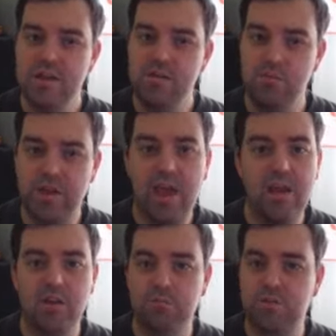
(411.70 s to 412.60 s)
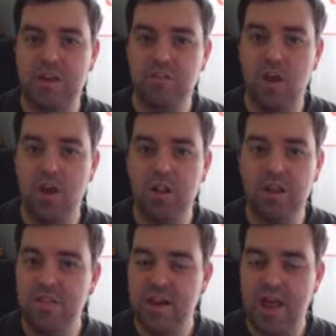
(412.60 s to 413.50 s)
we're getting updates
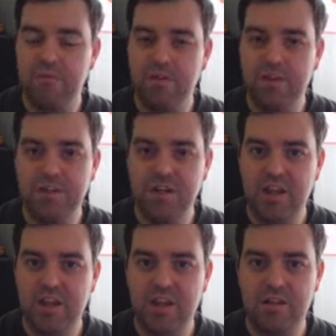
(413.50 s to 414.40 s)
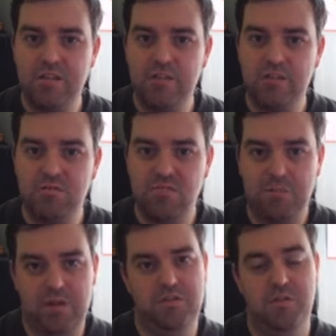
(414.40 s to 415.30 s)
earlier than ever this year, and I
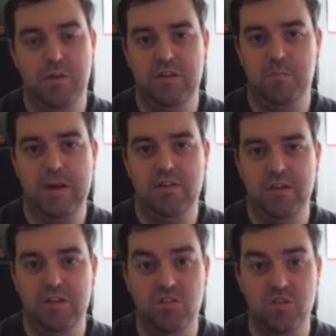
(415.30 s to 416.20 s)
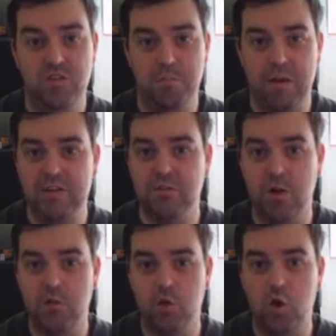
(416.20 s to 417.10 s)
mean, it's to be expected. It's such a massive
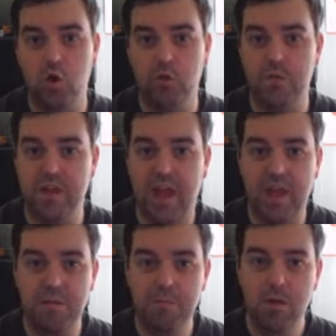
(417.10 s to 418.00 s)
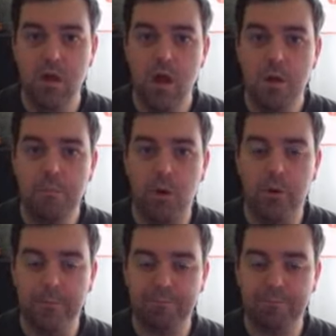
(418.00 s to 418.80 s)
overhaul of the game, but